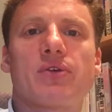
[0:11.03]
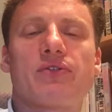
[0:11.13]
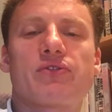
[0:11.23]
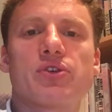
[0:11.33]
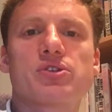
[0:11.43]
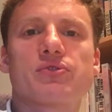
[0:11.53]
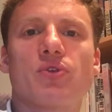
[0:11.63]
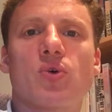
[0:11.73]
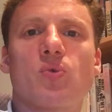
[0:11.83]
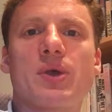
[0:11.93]
First of
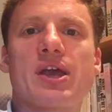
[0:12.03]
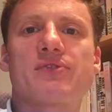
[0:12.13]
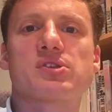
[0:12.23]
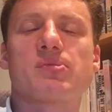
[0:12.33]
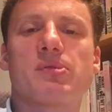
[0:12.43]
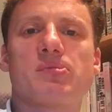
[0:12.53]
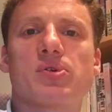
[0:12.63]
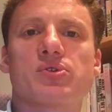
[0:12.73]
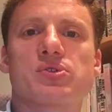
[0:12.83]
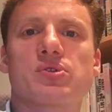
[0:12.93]
all, we have some
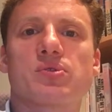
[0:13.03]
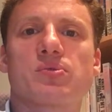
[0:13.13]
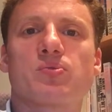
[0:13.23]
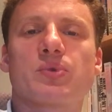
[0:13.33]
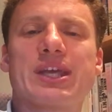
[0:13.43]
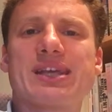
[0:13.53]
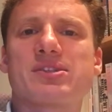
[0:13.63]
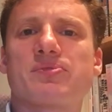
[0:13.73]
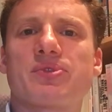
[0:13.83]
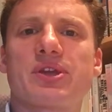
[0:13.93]
inputs. We get
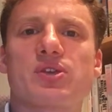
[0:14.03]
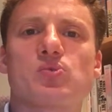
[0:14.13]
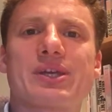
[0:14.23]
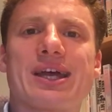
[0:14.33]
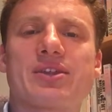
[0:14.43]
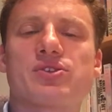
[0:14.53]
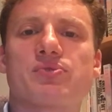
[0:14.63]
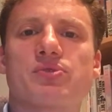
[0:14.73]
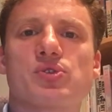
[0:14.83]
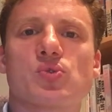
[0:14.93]
some things, we gather
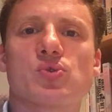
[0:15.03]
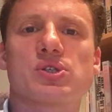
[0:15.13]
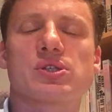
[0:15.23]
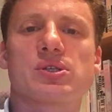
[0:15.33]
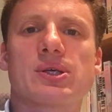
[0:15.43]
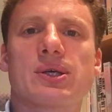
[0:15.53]
some resources.